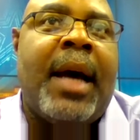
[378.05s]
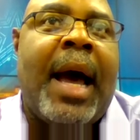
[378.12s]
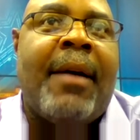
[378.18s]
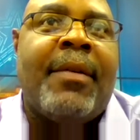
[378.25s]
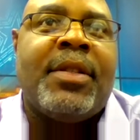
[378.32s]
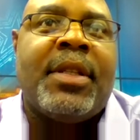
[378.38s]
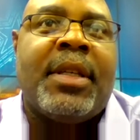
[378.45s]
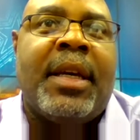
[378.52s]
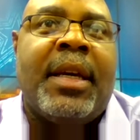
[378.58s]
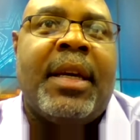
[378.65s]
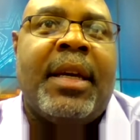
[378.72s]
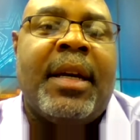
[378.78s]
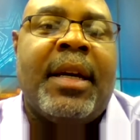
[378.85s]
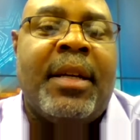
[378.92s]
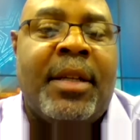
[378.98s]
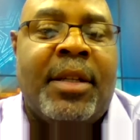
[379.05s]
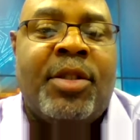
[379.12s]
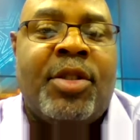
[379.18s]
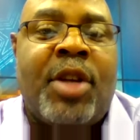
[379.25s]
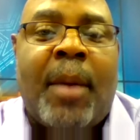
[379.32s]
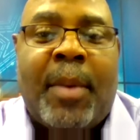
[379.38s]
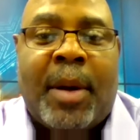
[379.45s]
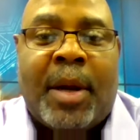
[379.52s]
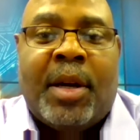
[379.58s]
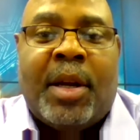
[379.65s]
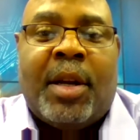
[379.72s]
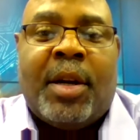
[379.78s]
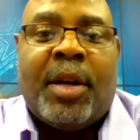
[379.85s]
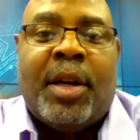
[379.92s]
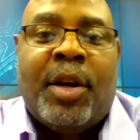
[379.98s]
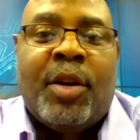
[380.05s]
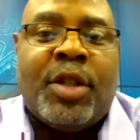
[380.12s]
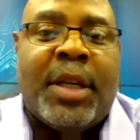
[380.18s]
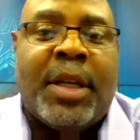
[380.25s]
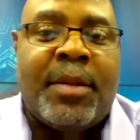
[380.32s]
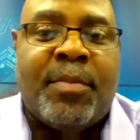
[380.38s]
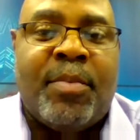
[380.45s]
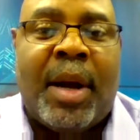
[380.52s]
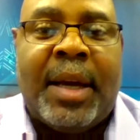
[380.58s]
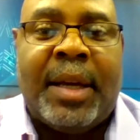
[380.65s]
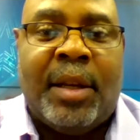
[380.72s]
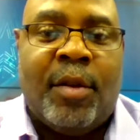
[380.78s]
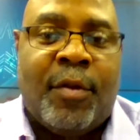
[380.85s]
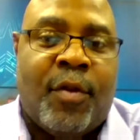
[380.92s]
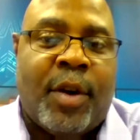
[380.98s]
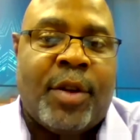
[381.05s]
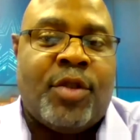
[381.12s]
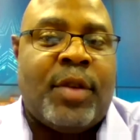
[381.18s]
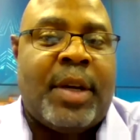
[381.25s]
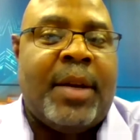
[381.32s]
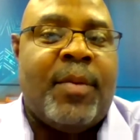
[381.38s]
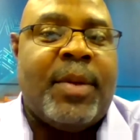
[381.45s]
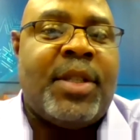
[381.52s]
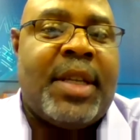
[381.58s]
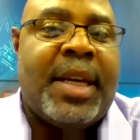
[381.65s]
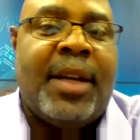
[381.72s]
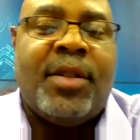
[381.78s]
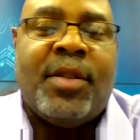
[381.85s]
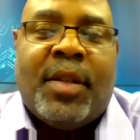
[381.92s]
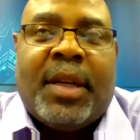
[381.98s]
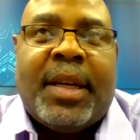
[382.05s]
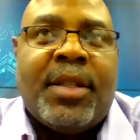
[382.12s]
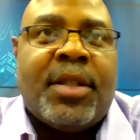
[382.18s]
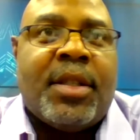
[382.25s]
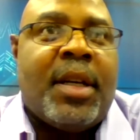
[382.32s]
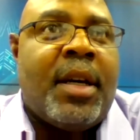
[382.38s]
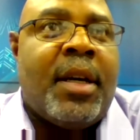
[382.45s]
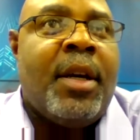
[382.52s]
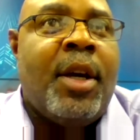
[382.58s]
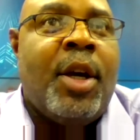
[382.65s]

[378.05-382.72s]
obviously uh, you talk about another coach that's probably a little frustrated with scheduling is uh,